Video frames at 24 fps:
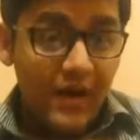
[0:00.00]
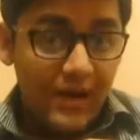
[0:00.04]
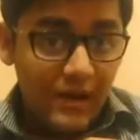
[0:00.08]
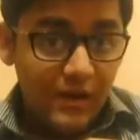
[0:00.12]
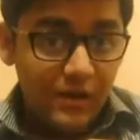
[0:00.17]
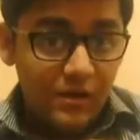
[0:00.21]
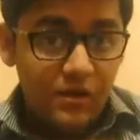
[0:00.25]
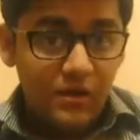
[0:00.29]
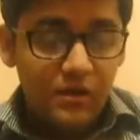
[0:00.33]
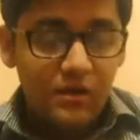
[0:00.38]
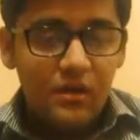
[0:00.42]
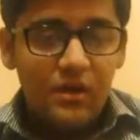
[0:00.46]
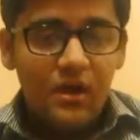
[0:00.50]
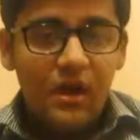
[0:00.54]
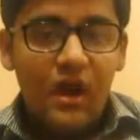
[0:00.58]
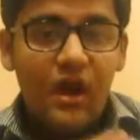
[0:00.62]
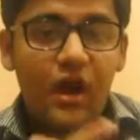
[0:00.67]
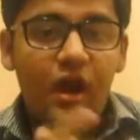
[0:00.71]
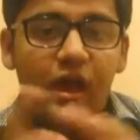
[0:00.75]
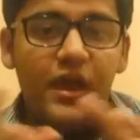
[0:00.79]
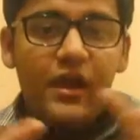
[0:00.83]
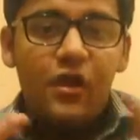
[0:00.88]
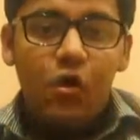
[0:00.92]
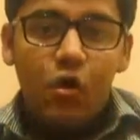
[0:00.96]
While
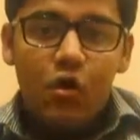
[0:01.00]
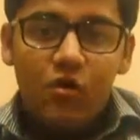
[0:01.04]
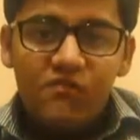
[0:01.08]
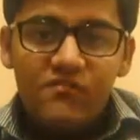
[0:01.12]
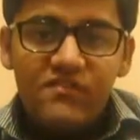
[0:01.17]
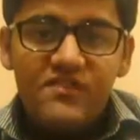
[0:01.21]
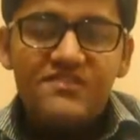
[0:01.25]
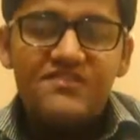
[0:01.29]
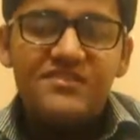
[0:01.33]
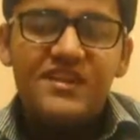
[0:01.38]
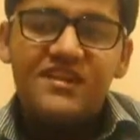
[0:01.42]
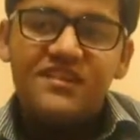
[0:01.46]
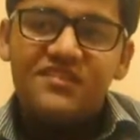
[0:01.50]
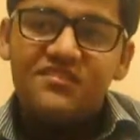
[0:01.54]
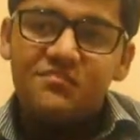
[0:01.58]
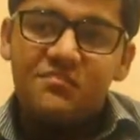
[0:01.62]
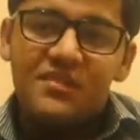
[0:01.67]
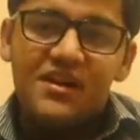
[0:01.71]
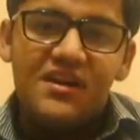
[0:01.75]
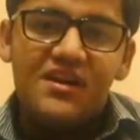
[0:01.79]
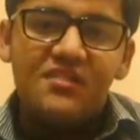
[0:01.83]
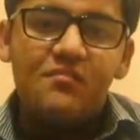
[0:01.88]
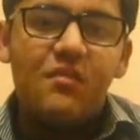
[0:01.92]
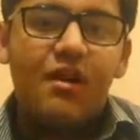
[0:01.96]
an office that
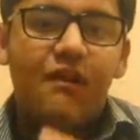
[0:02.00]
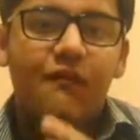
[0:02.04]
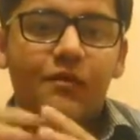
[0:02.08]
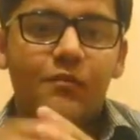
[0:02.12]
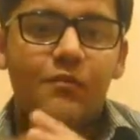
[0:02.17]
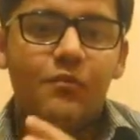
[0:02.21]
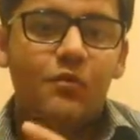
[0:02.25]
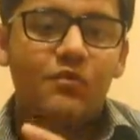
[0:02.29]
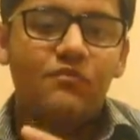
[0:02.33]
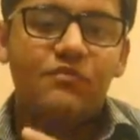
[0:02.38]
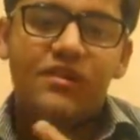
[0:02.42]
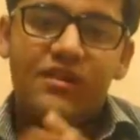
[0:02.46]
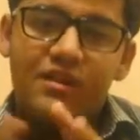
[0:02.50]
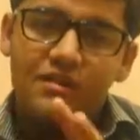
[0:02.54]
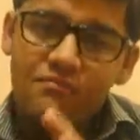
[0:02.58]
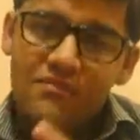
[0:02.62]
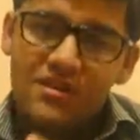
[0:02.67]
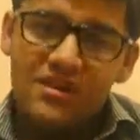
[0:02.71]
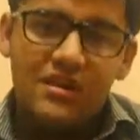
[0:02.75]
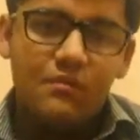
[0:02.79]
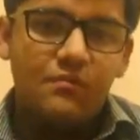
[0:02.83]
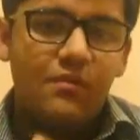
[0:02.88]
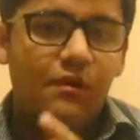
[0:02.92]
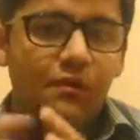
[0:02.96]
is built in Bahawalpur
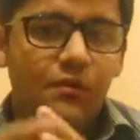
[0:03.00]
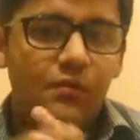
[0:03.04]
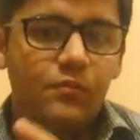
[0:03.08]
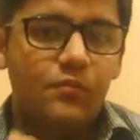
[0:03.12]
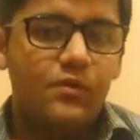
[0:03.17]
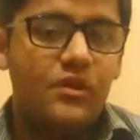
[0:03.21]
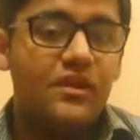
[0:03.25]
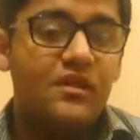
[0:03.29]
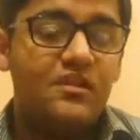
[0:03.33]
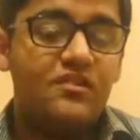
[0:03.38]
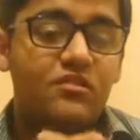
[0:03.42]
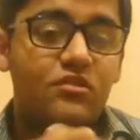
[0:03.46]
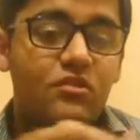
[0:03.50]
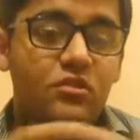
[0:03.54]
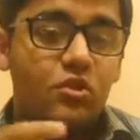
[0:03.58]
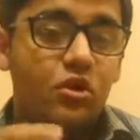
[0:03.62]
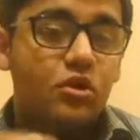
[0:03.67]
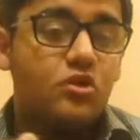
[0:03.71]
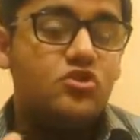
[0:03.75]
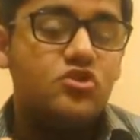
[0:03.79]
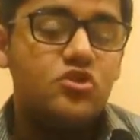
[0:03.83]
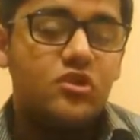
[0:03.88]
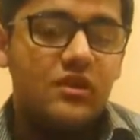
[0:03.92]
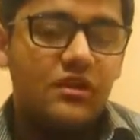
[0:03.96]
will remain in Bahawalpur, it is
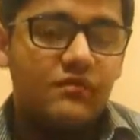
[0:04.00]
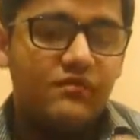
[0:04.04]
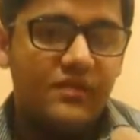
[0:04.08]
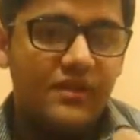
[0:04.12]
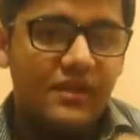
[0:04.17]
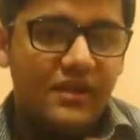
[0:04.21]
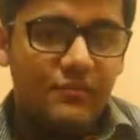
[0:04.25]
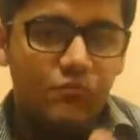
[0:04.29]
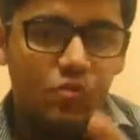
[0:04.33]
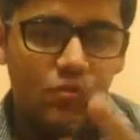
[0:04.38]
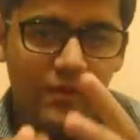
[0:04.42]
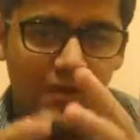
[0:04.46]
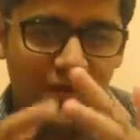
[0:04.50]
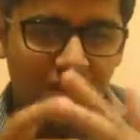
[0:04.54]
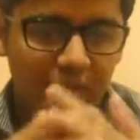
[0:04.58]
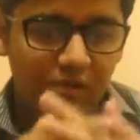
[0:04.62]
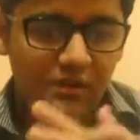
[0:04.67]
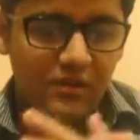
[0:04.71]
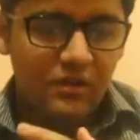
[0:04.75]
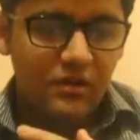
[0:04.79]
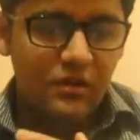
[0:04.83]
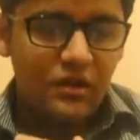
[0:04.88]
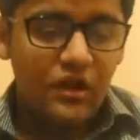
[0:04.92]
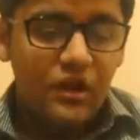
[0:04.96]
not geographically
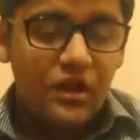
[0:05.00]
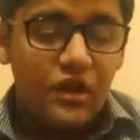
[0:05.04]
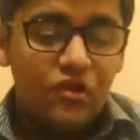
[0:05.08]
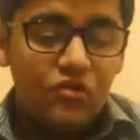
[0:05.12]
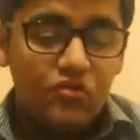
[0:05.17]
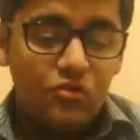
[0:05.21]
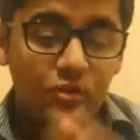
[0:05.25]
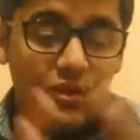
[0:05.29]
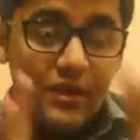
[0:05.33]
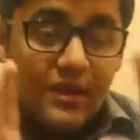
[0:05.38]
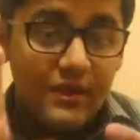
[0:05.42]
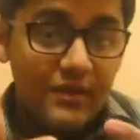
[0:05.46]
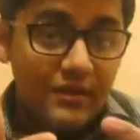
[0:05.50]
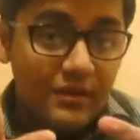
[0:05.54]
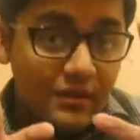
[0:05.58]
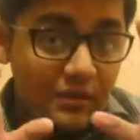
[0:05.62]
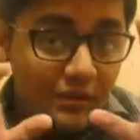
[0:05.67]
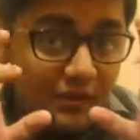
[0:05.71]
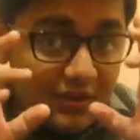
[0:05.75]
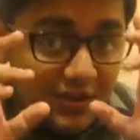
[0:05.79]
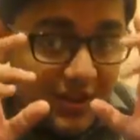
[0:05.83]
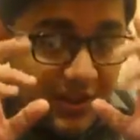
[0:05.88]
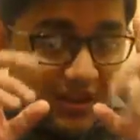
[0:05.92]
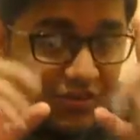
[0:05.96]
mobile. So
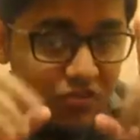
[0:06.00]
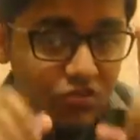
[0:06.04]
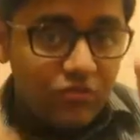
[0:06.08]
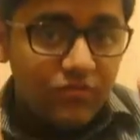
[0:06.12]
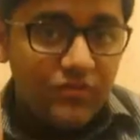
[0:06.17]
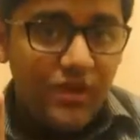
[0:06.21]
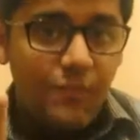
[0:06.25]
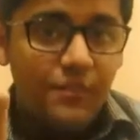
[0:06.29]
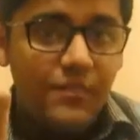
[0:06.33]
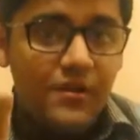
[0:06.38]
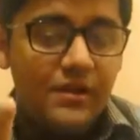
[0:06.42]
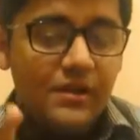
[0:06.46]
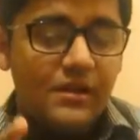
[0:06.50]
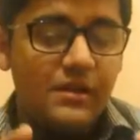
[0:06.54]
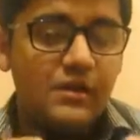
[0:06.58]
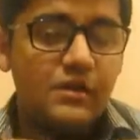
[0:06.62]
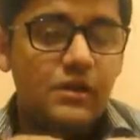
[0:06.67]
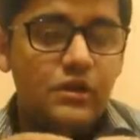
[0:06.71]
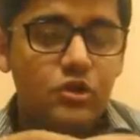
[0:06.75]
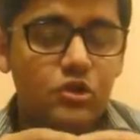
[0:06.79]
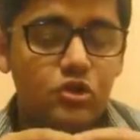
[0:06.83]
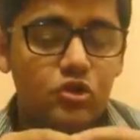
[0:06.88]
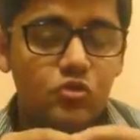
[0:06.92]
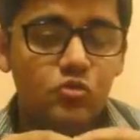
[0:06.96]
in the case of
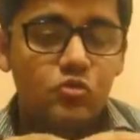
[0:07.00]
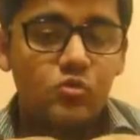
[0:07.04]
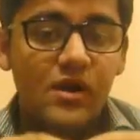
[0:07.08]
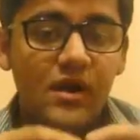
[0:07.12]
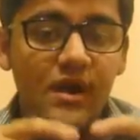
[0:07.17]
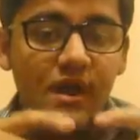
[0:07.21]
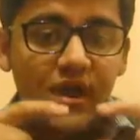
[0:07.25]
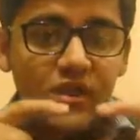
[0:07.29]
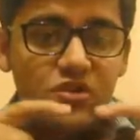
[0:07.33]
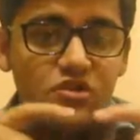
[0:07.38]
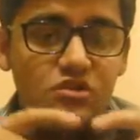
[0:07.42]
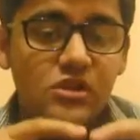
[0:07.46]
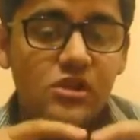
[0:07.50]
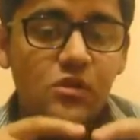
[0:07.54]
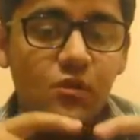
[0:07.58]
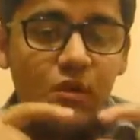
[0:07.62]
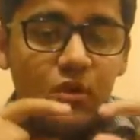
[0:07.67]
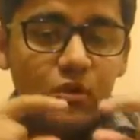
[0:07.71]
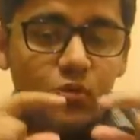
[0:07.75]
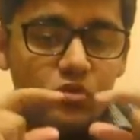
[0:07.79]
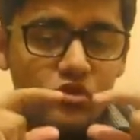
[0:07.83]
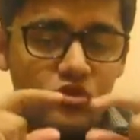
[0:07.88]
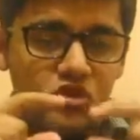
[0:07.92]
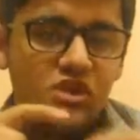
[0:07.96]
capital, you are
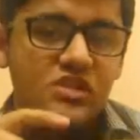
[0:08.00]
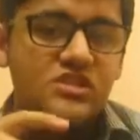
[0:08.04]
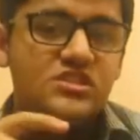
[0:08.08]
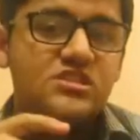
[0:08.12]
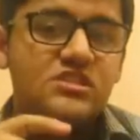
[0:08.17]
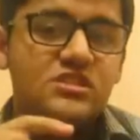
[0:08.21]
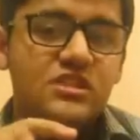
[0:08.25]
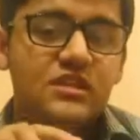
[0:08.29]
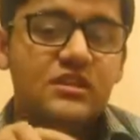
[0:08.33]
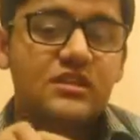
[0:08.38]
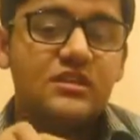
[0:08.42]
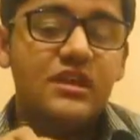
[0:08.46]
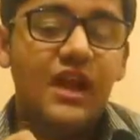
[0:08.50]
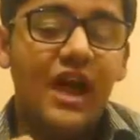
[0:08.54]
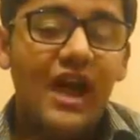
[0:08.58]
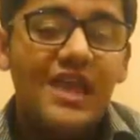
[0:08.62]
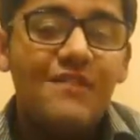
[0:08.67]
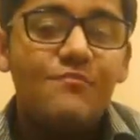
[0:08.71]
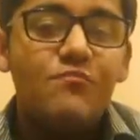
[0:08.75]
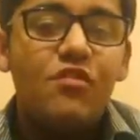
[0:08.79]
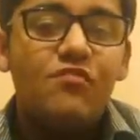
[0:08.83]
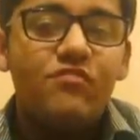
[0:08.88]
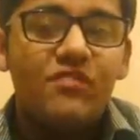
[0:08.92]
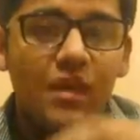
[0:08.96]
actually going to judge the
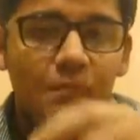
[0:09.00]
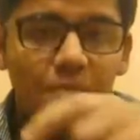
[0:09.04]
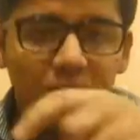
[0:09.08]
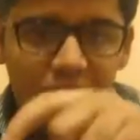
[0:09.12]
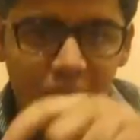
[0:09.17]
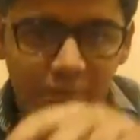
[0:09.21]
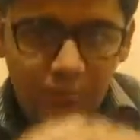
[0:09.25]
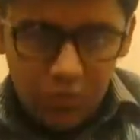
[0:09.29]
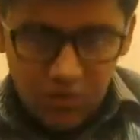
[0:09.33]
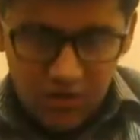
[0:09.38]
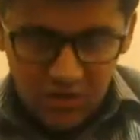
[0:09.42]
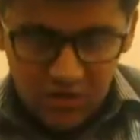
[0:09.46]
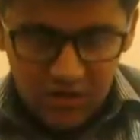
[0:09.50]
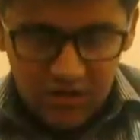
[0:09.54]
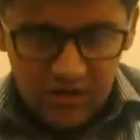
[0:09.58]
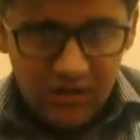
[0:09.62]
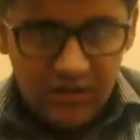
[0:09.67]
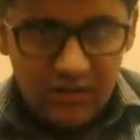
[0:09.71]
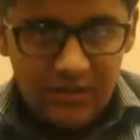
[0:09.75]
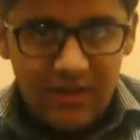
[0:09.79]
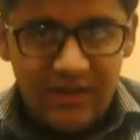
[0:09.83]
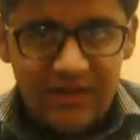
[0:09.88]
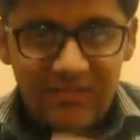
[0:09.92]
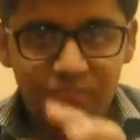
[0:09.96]
type of capital
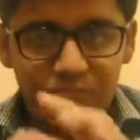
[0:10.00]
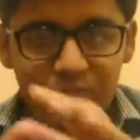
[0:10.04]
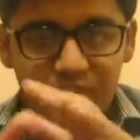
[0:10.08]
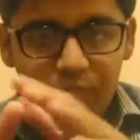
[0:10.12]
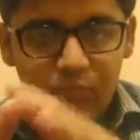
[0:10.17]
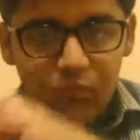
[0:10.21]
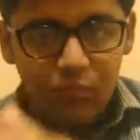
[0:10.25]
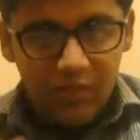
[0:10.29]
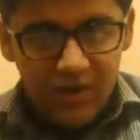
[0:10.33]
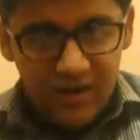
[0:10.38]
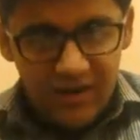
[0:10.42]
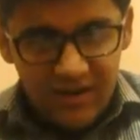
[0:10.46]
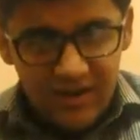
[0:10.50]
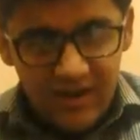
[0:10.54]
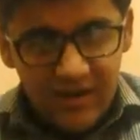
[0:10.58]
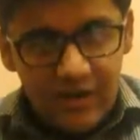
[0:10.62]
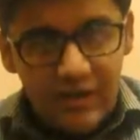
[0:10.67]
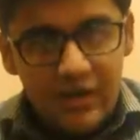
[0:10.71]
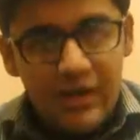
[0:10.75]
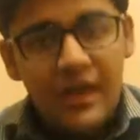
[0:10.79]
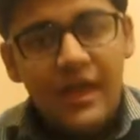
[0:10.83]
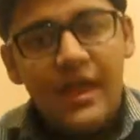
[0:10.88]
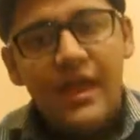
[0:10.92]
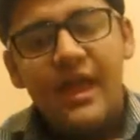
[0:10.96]
product that is being
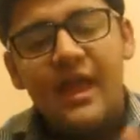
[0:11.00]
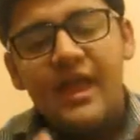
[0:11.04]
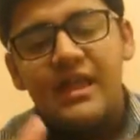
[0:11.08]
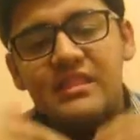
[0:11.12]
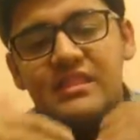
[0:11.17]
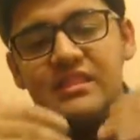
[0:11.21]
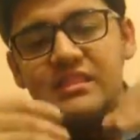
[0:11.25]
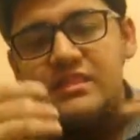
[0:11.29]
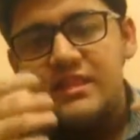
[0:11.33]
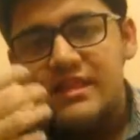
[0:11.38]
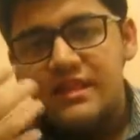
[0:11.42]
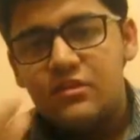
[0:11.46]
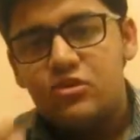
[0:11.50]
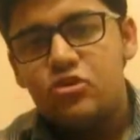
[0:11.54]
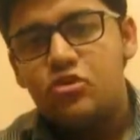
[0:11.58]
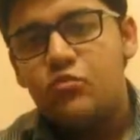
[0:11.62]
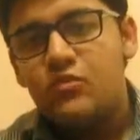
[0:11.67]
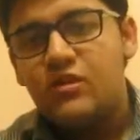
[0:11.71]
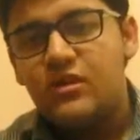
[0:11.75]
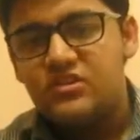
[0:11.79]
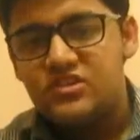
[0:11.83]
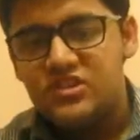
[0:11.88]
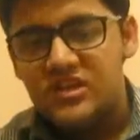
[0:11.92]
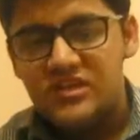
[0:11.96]
provided, and
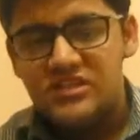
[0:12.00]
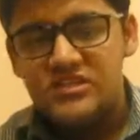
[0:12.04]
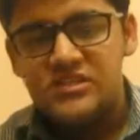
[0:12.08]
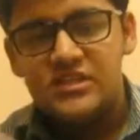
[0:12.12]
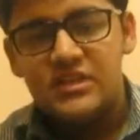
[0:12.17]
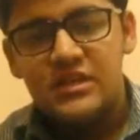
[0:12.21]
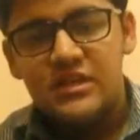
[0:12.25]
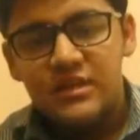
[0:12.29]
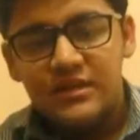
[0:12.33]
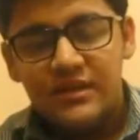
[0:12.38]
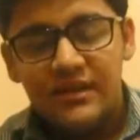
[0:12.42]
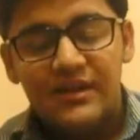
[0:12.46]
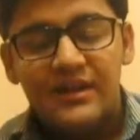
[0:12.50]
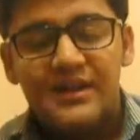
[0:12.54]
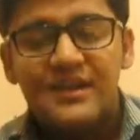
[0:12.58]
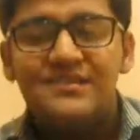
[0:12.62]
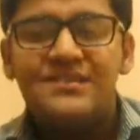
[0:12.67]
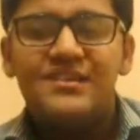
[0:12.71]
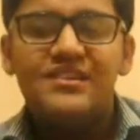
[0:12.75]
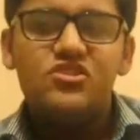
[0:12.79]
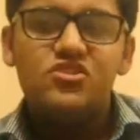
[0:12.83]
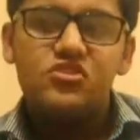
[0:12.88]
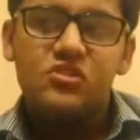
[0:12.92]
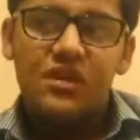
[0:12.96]
then you will judge that
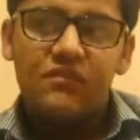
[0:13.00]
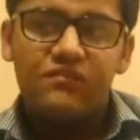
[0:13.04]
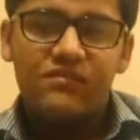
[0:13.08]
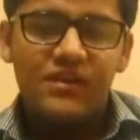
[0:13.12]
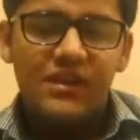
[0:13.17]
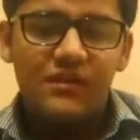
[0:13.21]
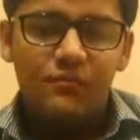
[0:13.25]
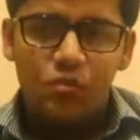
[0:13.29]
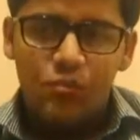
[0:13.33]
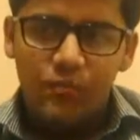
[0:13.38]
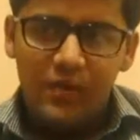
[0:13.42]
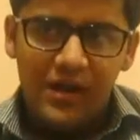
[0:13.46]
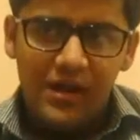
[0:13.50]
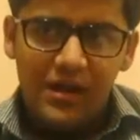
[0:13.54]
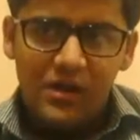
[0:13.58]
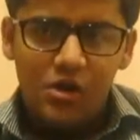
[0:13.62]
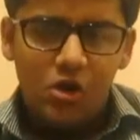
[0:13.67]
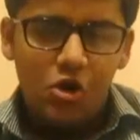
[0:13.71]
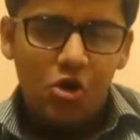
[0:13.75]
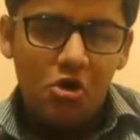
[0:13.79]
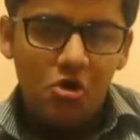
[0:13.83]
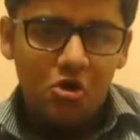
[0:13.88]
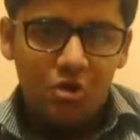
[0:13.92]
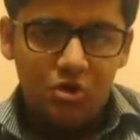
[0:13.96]
is it geographically
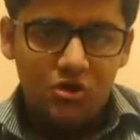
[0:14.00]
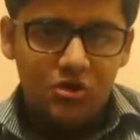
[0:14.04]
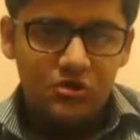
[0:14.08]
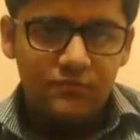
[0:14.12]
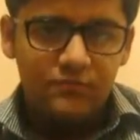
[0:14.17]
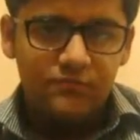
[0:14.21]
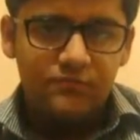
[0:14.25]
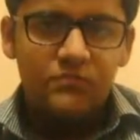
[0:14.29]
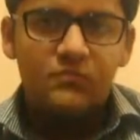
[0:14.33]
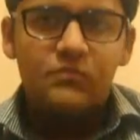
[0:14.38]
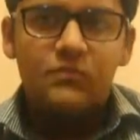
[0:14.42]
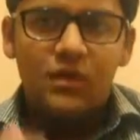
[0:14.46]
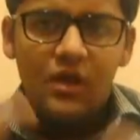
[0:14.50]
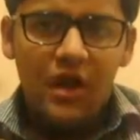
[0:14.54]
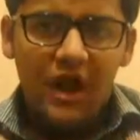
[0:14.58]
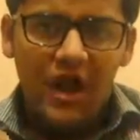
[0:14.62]
mobile or not.